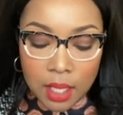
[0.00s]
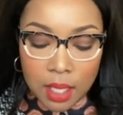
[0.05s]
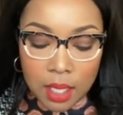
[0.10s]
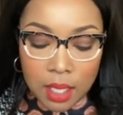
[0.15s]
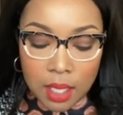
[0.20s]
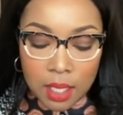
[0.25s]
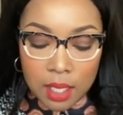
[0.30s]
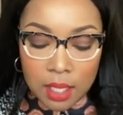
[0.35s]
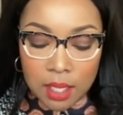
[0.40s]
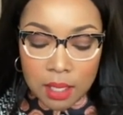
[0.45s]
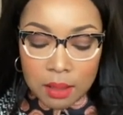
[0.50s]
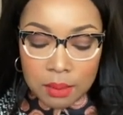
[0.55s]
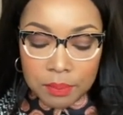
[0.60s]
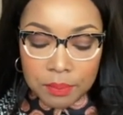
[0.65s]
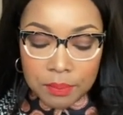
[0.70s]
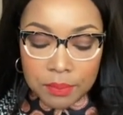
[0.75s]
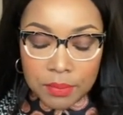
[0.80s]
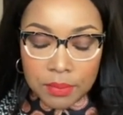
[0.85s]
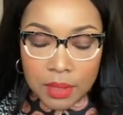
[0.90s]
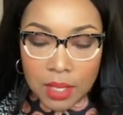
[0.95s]

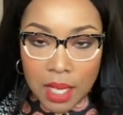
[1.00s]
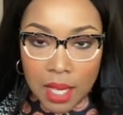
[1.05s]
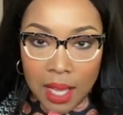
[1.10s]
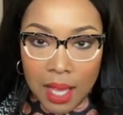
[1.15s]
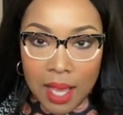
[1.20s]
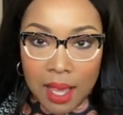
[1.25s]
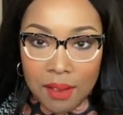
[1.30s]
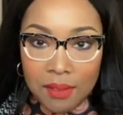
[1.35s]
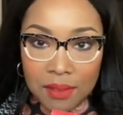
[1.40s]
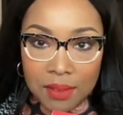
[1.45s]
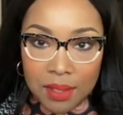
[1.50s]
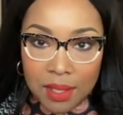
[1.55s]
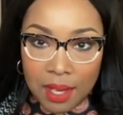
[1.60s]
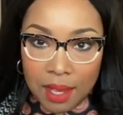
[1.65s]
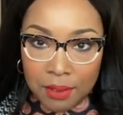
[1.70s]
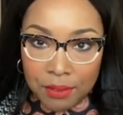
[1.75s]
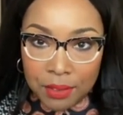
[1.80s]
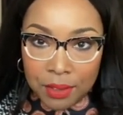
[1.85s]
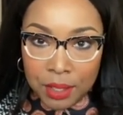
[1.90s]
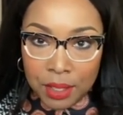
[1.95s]
I have
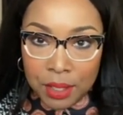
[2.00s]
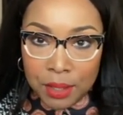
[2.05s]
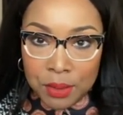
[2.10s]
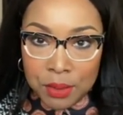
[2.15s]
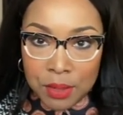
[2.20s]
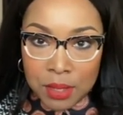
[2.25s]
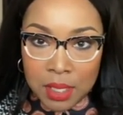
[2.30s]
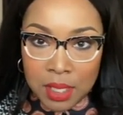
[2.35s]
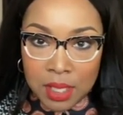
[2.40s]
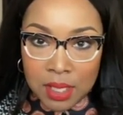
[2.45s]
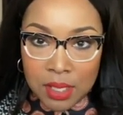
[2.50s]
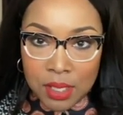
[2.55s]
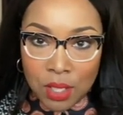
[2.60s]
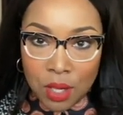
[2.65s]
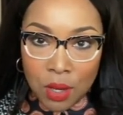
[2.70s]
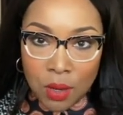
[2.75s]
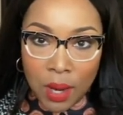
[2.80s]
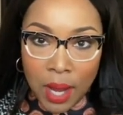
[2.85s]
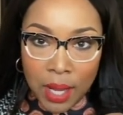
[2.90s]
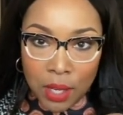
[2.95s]
never used this,
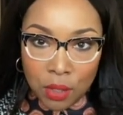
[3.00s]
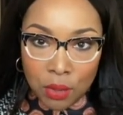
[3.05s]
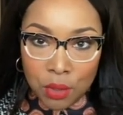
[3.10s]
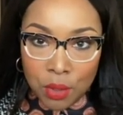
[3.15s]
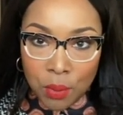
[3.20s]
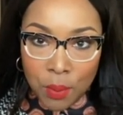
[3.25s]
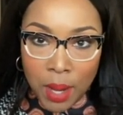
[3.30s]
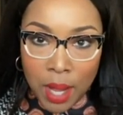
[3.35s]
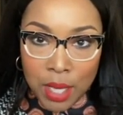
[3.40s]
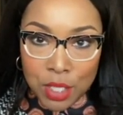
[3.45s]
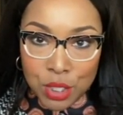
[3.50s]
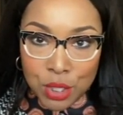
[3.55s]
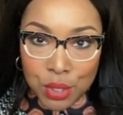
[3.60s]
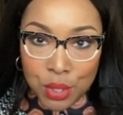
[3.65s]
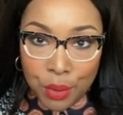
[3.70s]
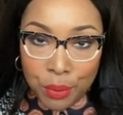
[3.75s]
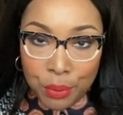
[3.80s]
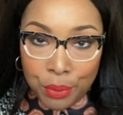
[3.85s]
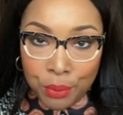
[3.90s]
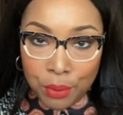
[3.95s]
so I don't know why I just
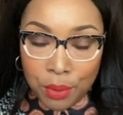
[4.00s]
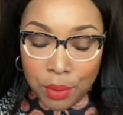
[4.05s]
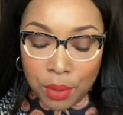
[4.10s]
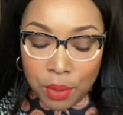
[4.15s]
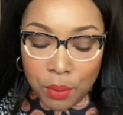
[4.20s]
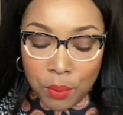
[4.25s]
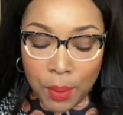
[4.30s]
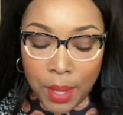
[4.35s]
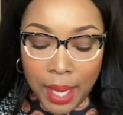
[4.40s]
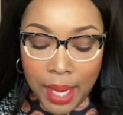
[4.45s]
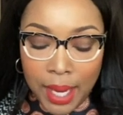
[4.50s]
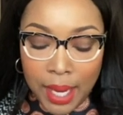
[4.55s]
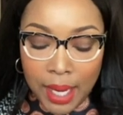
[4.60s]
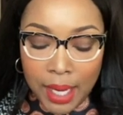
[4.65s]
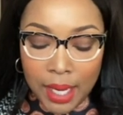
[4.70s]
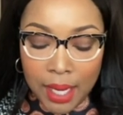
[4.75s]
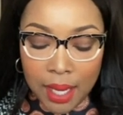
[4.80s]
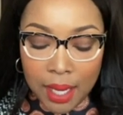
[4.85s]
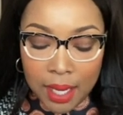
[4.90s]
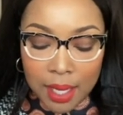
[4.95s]
don't throw it
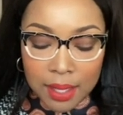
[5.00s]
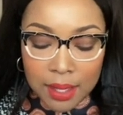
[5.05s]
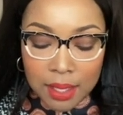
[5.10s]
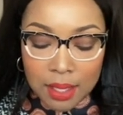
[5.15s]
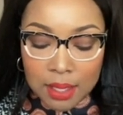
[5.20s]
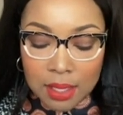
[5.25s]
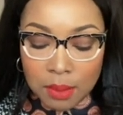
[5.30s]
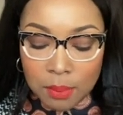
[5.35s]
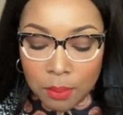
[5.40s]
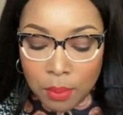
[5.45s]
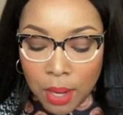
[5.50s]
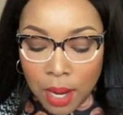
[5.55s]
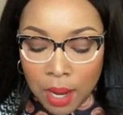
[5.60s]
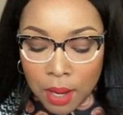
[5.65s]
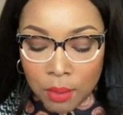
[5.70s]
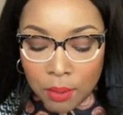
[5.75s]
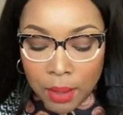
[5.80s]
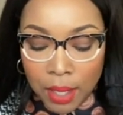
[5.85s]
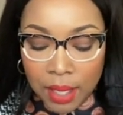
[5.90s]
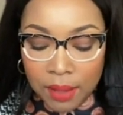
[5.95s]
away. There's some
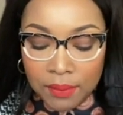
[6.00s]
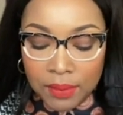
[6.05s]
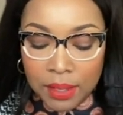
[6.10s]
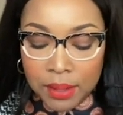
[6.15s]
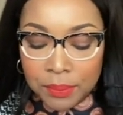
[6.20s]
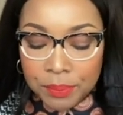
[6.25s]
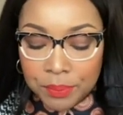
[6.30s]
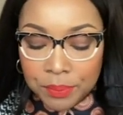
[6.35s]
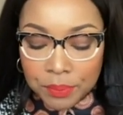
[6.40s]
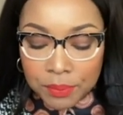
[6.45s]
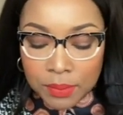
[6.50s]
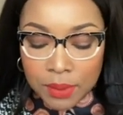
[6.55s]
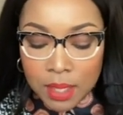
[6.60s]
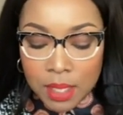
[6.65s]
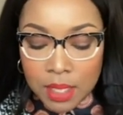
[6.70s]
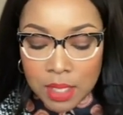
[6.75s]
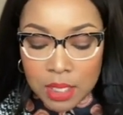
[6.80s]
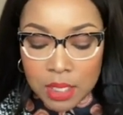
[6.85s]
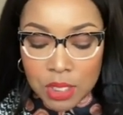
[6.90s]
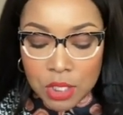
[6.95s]
brown gravy.
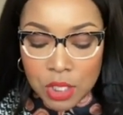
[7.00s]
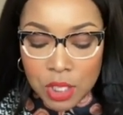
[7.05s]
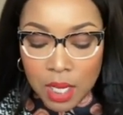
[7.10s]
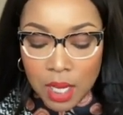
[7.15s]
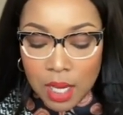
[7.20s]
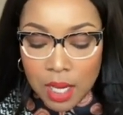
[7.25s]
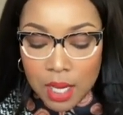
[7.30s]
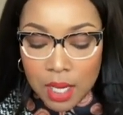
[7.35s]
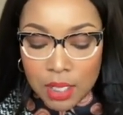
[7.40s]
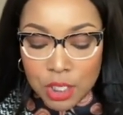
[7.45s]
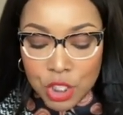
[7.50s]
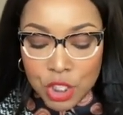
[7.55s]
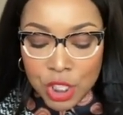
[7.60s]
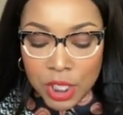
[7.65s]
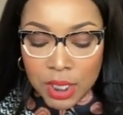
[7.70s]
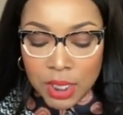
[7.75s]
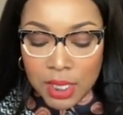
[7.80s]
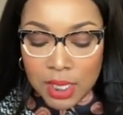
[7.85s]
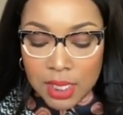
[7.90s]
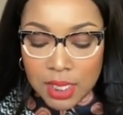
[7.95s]

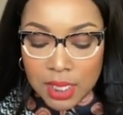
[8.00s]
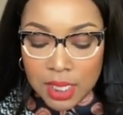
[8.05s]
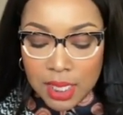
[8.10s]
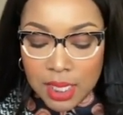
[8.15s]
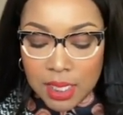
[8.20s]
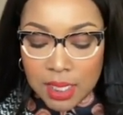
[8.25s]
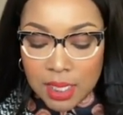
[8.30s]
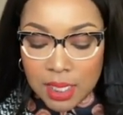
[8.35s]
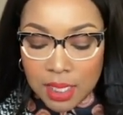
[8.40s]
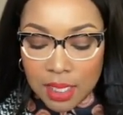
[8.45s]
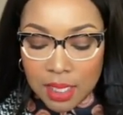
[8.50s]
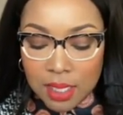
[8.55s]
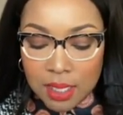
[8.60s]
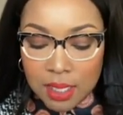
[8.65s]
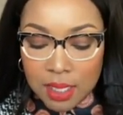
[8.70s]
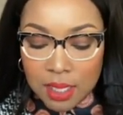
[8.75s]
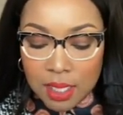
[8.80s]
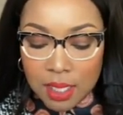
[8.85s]
Chili seasonings,